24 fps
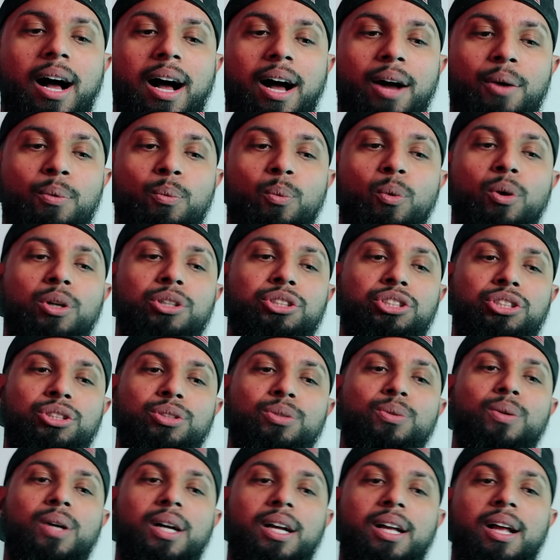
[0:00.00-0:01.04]
I want
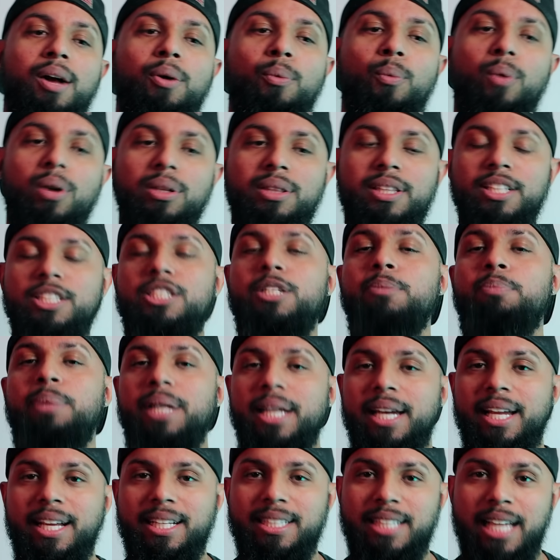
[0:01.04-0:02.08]
this to
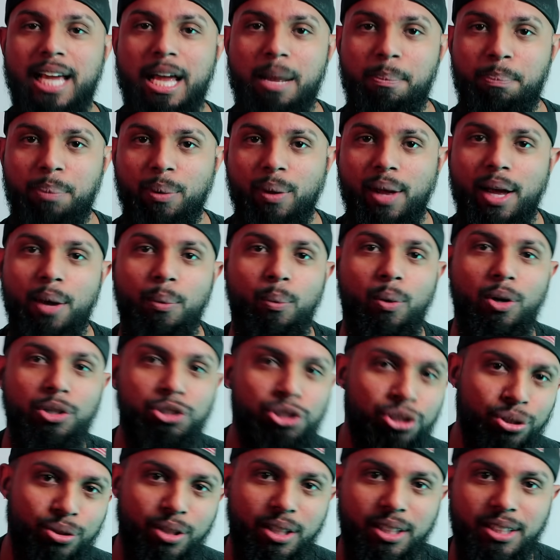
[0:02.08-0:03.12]
be an example. I
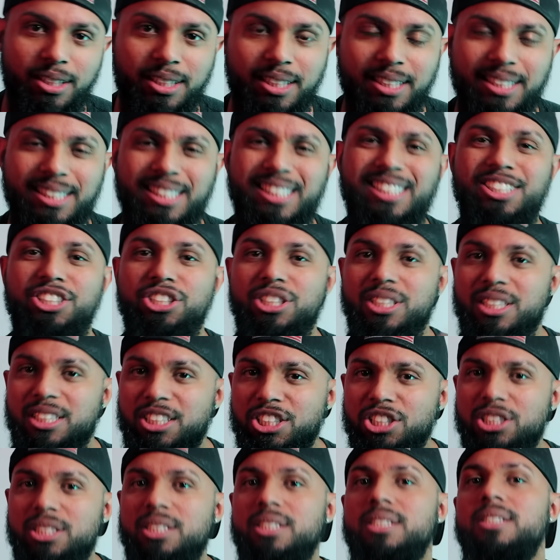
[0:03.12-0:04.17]
want you to
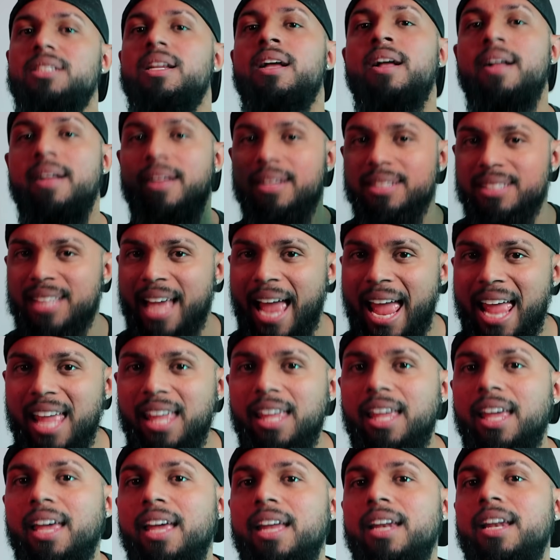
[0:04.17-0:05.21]
just
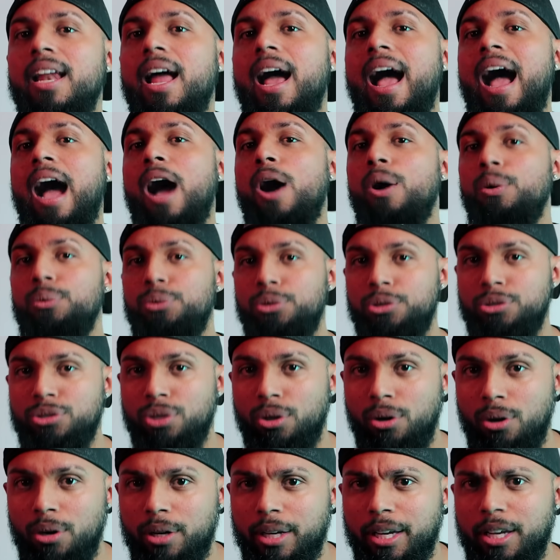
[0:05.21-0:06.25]
take in how they're
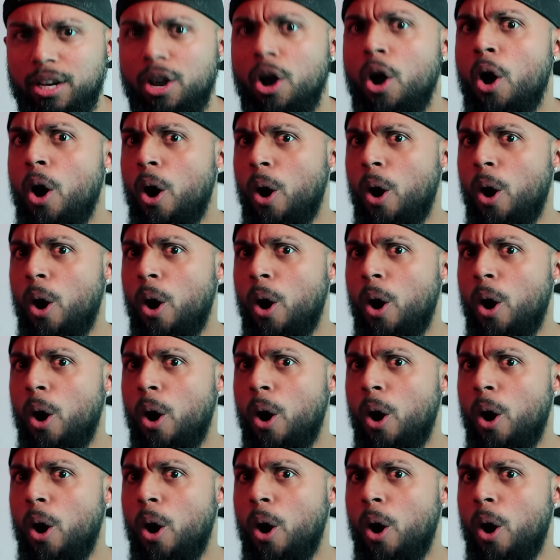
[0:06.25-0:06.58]
talking.